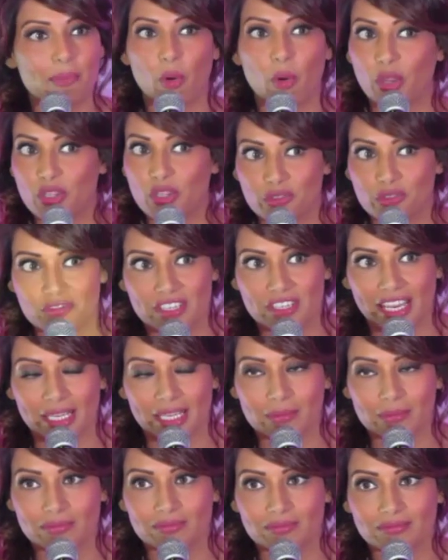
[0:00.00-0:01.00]
point of time.
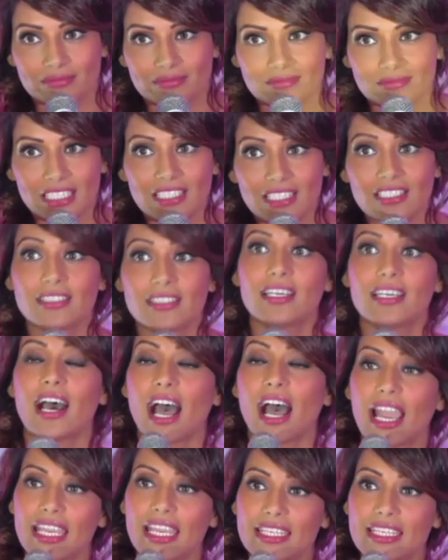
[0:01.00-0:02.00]
The
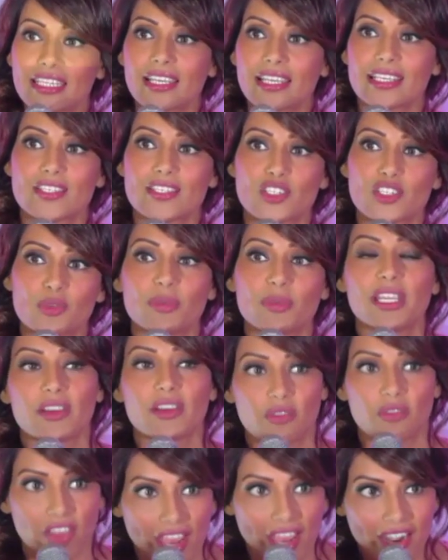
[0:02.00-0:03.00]
idea is to be
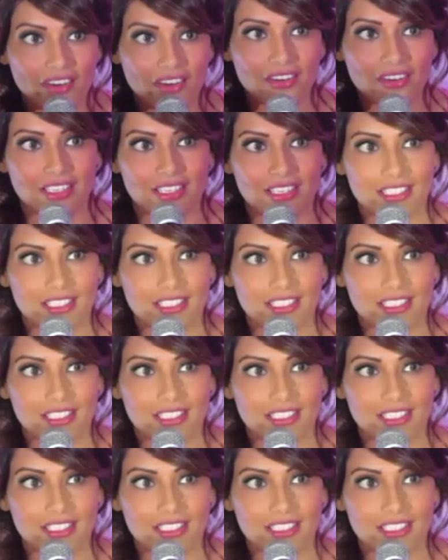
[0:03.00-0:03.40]
aware.